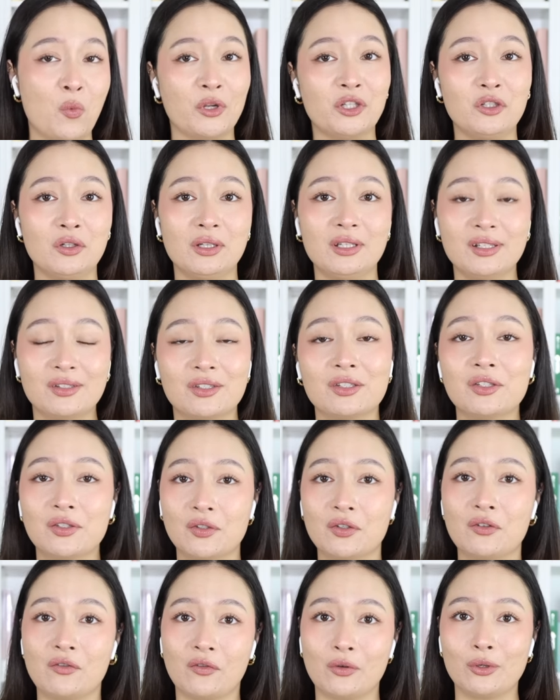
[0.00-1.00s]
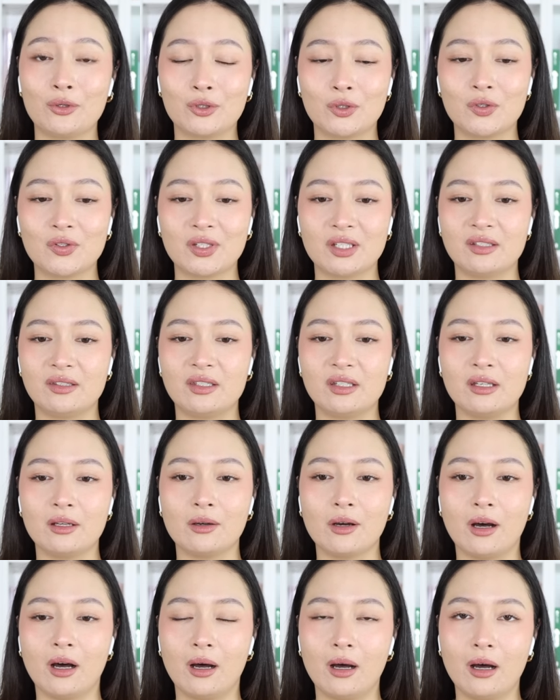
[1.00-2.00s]
when you listen to the verses, it's the
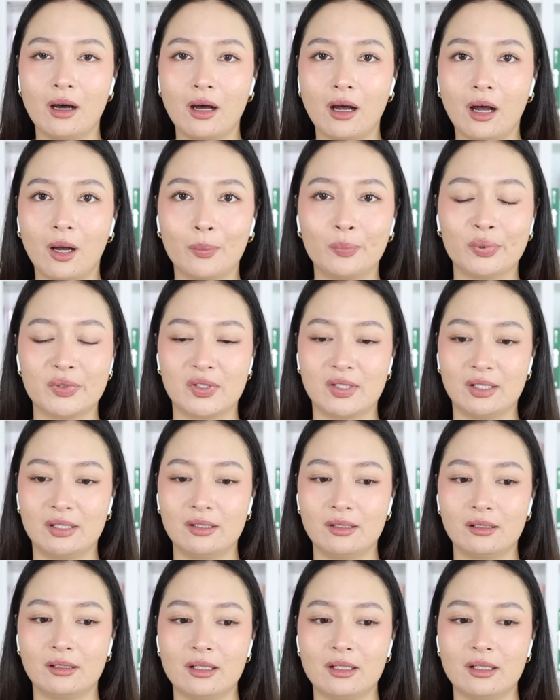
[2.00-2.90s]
opposite.